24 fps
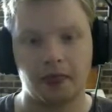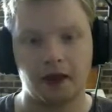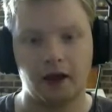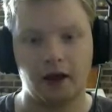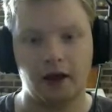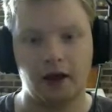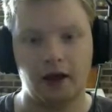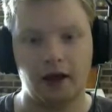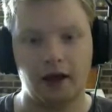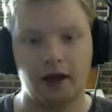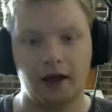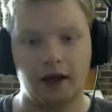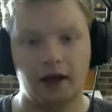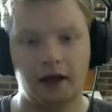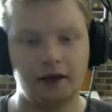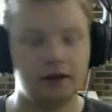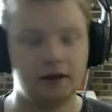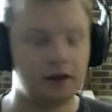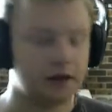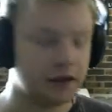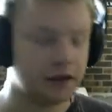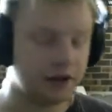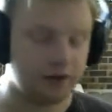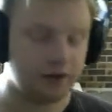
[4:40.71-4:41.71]
And
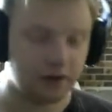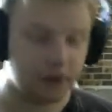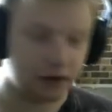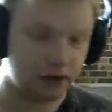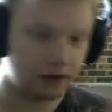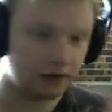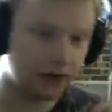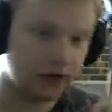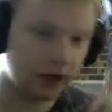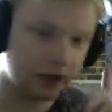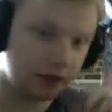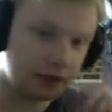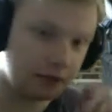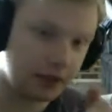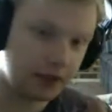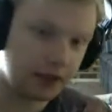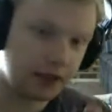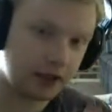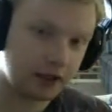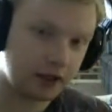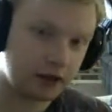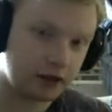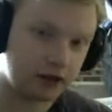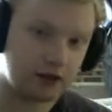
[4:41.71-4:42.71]
I definitely recommend
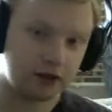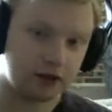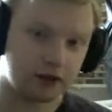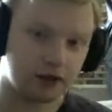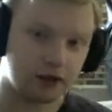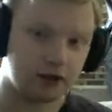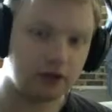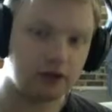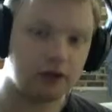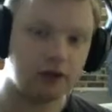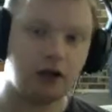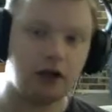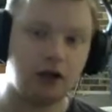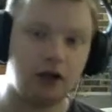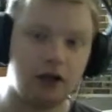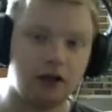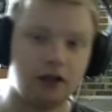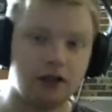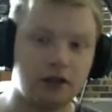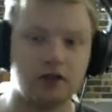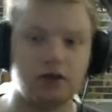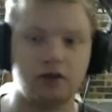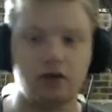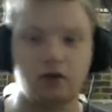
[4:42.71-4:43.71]
the Consort
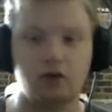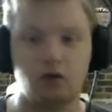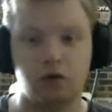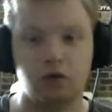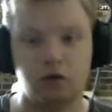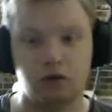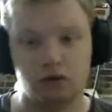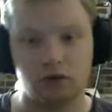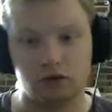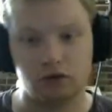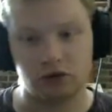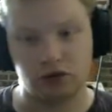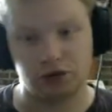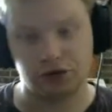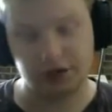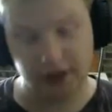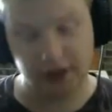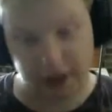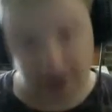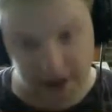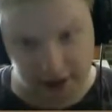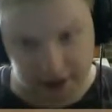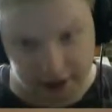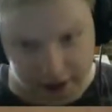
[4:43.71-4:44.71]
Knights
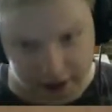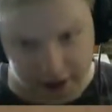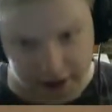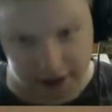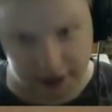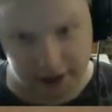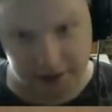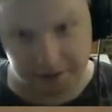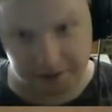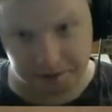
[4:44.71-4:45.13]
trilogy.